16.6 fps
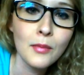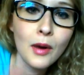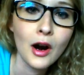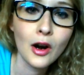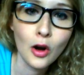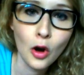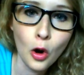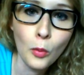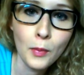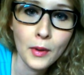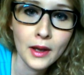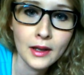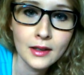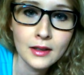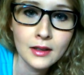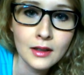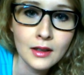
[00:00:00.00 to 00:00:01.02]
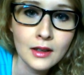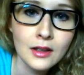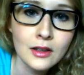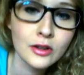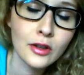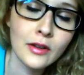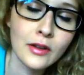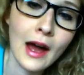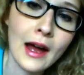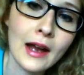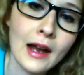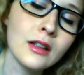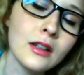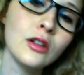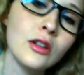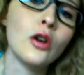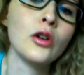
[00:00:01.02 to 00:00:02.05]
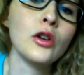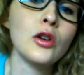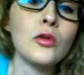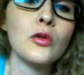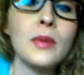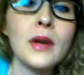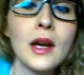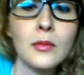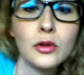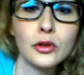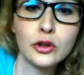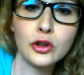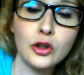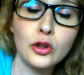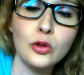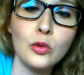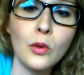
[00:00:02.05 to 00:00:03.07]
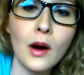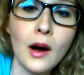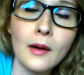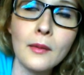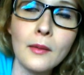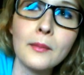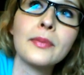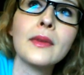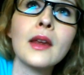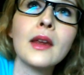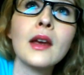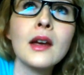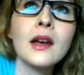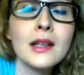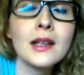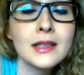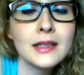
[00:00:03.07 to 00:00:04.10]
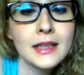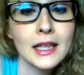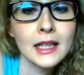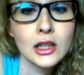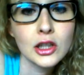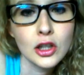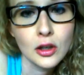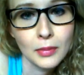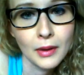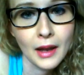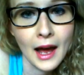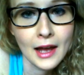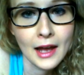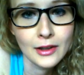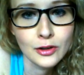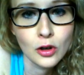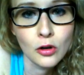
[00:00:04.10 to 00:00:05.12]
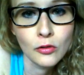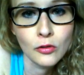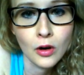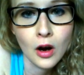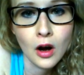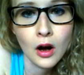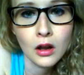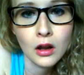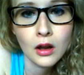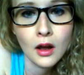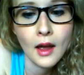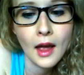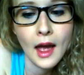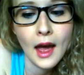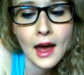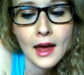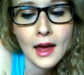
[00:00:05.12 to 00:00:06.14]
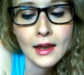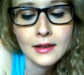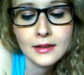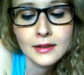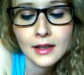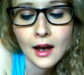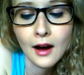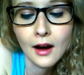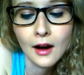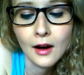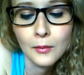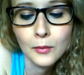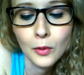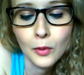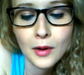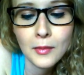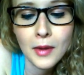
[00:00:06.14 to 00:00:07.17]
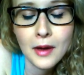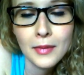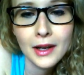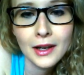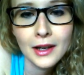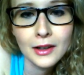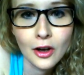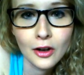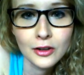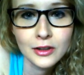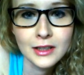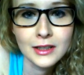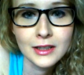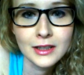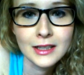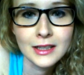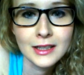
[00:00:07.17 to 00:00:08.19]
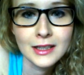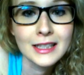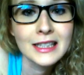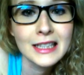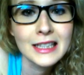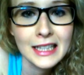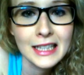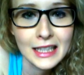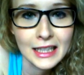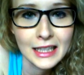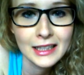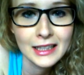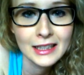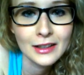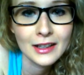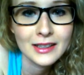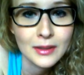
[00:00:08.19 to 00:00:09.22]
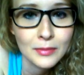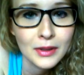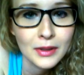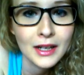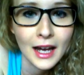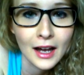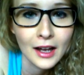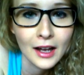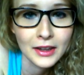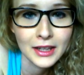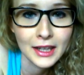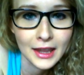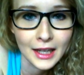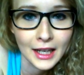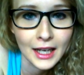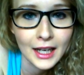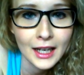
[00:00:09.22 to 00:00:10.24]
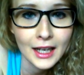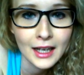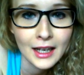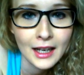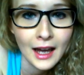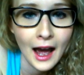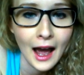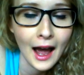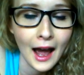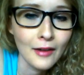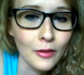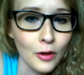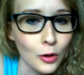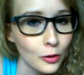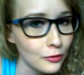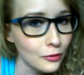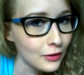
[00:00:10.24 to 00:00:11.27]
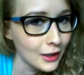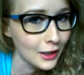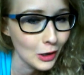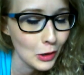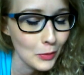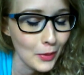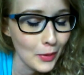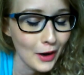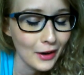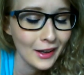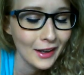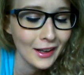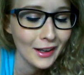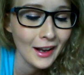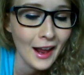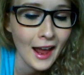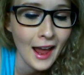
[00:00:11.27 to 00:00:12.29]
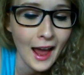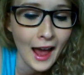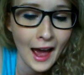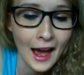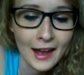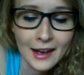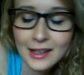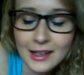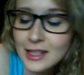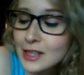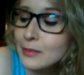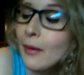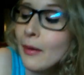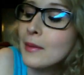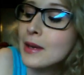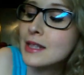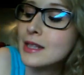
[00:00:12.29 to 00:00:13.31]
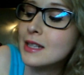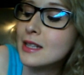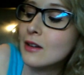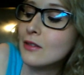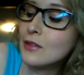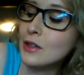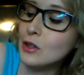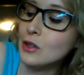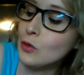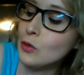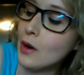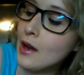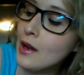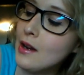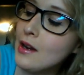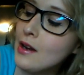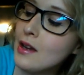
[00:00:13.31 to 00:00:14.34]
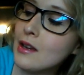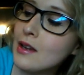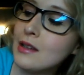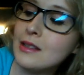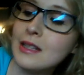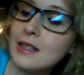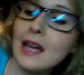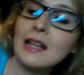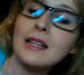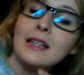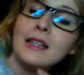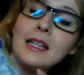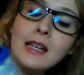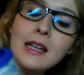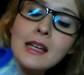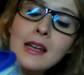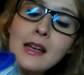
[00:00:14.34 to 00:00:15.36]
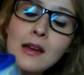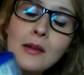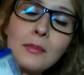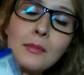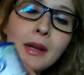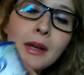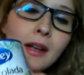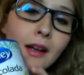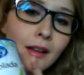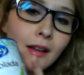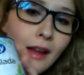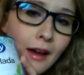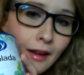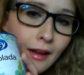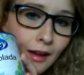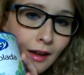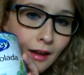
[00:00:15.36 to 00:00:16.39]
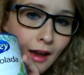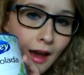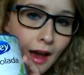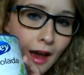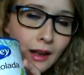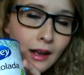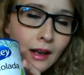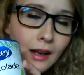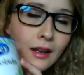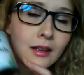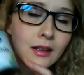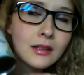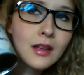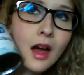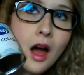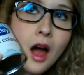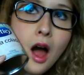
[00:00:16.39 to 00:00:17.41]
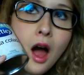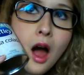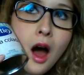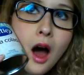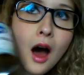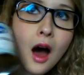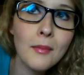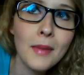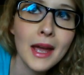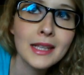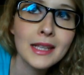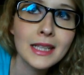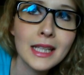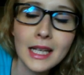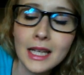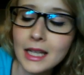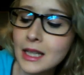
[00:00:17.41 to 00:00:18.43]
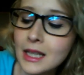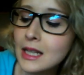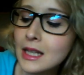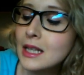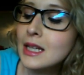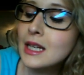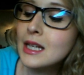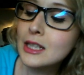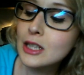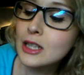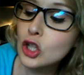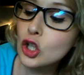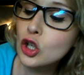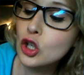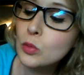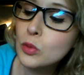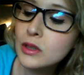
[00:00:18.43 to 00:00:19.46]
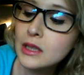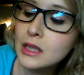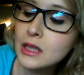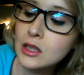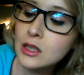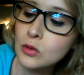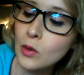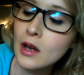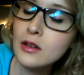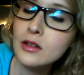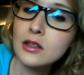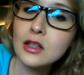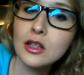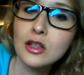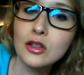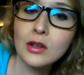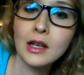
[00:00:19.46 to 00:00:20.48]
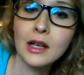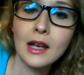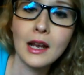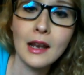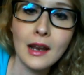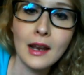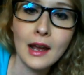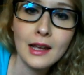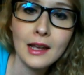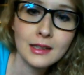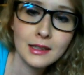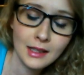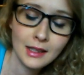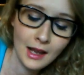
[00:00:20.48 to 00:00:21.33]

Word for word: part open so that you know you will be able to um, stick to your plans overall. And um, one of my big indulgences is tea, so that's a pretty healthy thing. I have a whole video about it, and I just bought myself a new one, Tetley Pina Colada, and it is amazing. It's an herbal tea as well, so you can drink it at night.